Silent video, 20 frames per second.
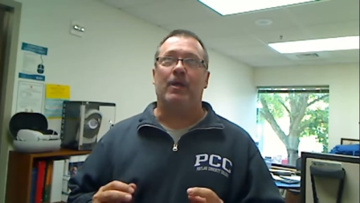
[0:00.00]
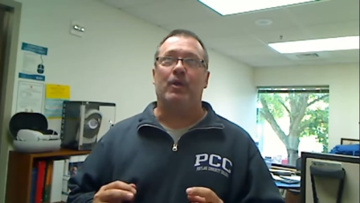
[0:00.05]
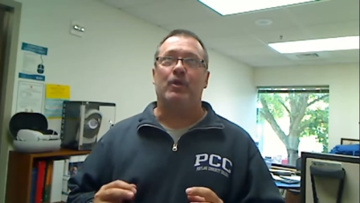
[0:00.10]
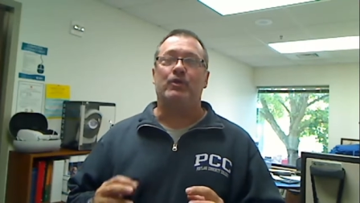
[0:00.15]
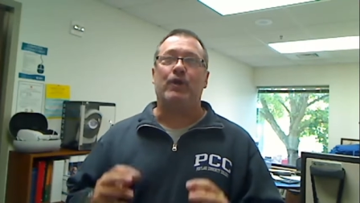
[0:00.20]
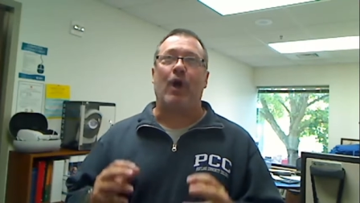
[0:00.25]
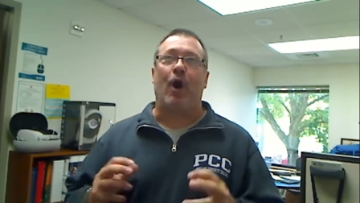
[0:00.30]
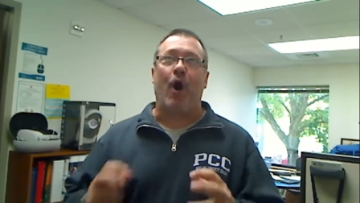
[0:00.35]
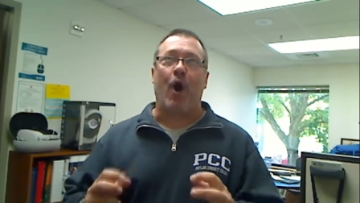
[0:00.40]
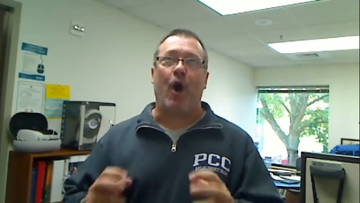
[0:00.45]

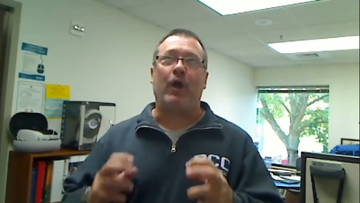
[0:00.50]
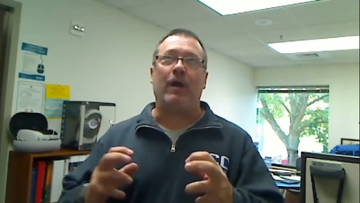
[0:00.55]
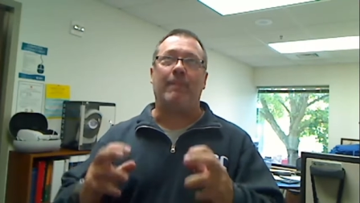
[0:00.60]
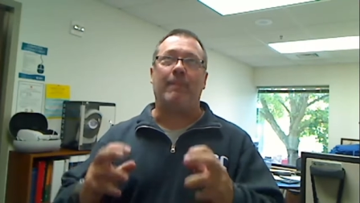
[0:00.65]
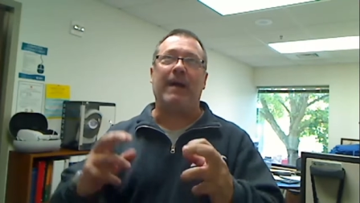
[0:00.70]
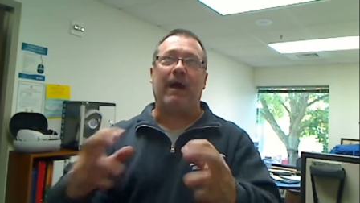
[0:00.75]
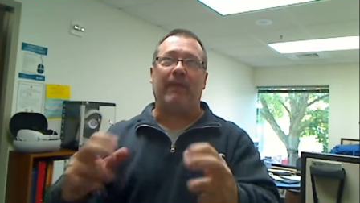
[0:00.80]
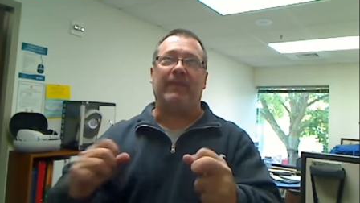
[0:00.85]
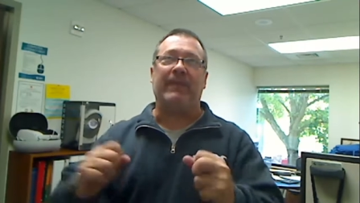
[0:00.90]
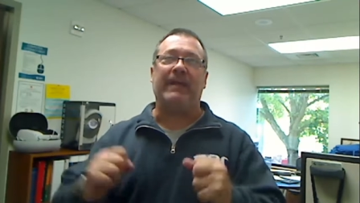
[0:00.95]
talk
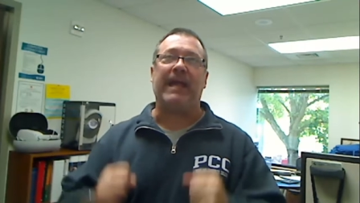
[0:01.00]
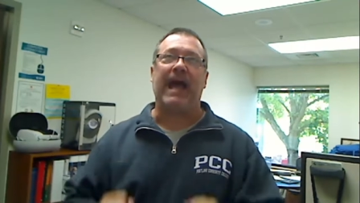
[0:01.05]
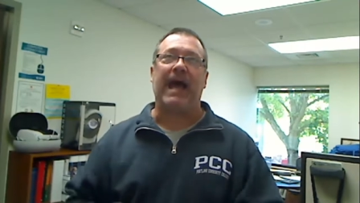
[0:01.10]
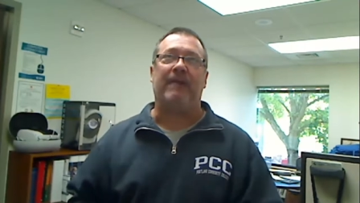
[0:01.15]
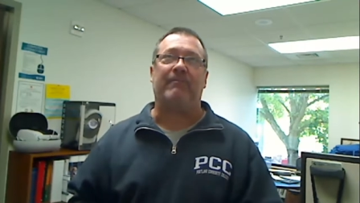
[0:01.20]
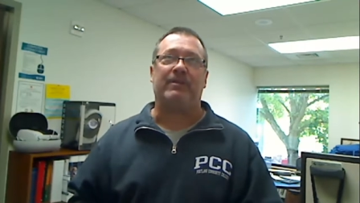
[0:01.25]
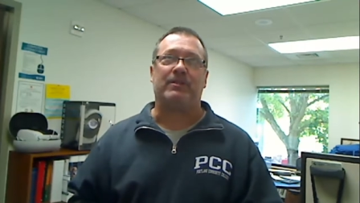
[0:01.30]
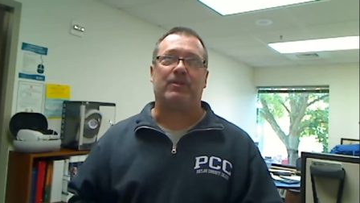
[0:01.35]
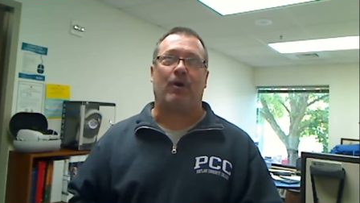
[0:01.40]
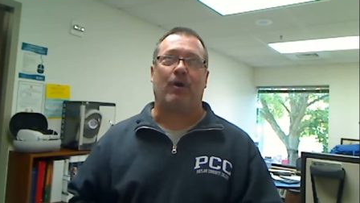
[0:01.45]
about the
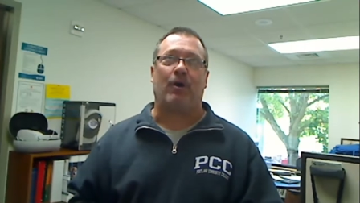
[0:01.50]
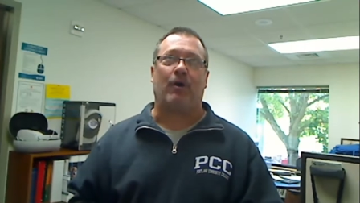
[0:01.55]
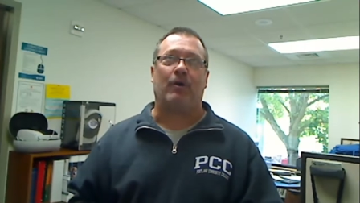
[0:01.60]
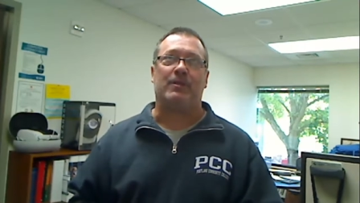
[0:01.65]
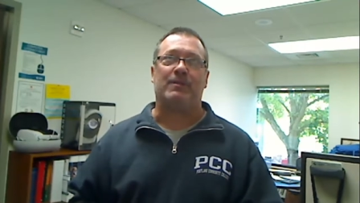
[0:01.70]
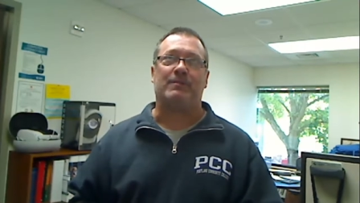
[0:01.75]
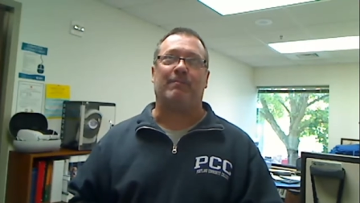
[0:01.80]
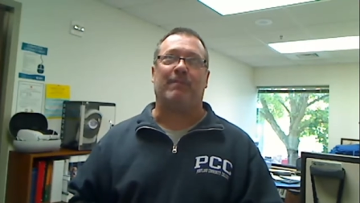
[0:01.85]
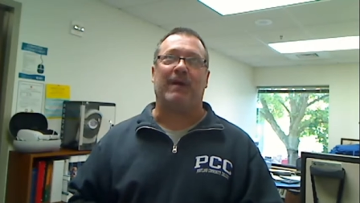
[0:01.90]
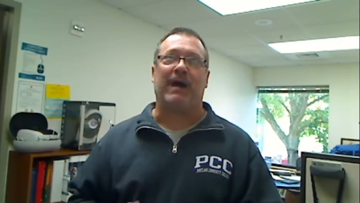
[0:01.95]

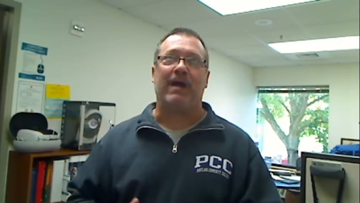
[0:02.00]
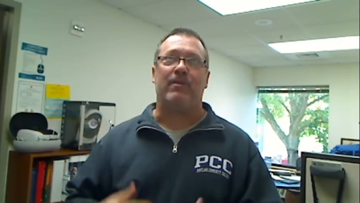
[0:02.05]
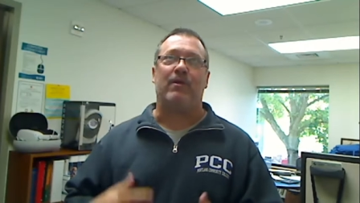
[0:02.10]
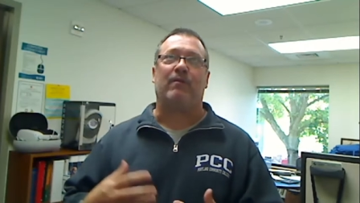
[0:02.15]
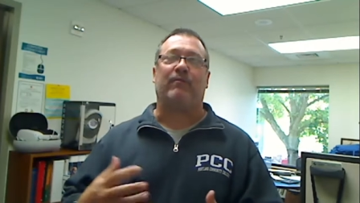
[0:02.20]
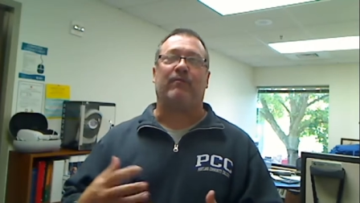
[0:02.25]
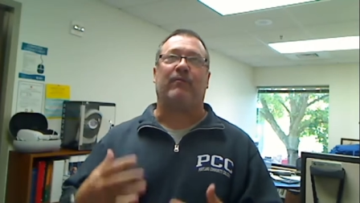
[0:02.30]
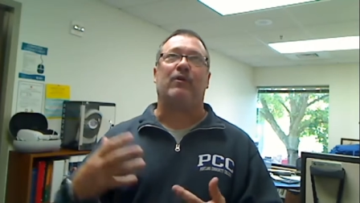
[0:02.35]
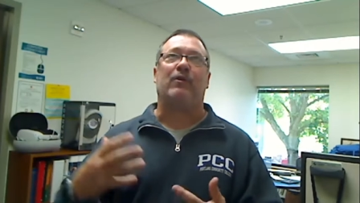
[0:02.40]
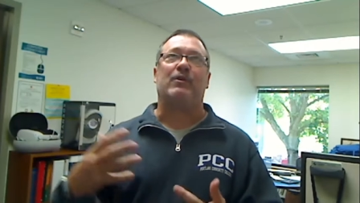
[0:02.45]
avatars by
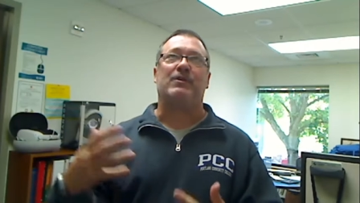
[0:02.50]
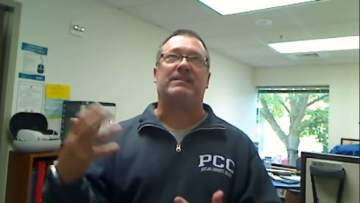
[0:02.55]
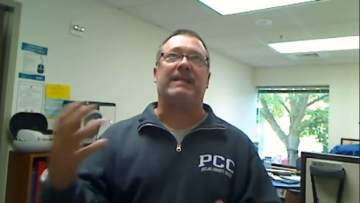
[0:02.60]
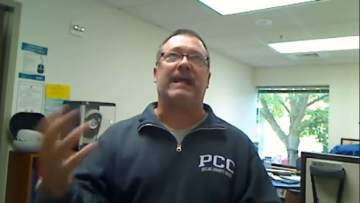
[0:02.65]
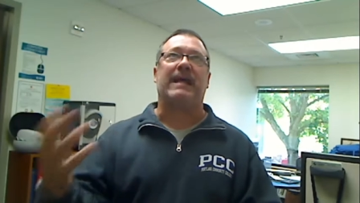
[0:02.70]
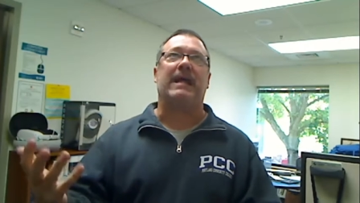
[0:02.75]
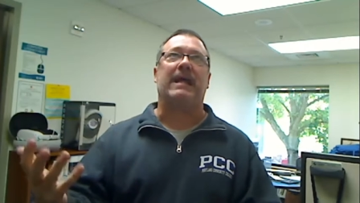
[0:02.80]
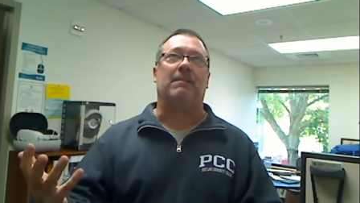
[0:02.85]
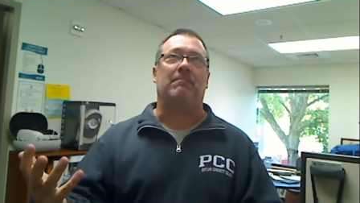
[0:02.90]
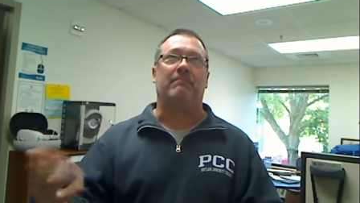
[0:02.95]
their first
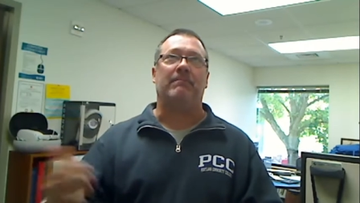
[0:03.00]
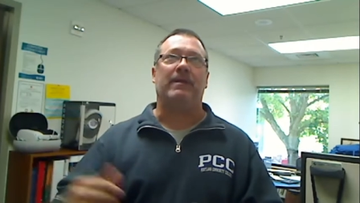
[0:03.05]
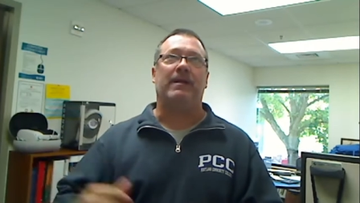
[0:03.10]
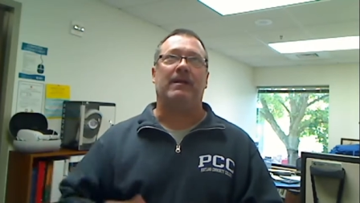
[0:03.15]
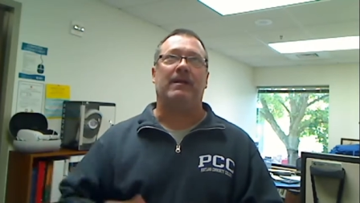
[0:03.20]
name.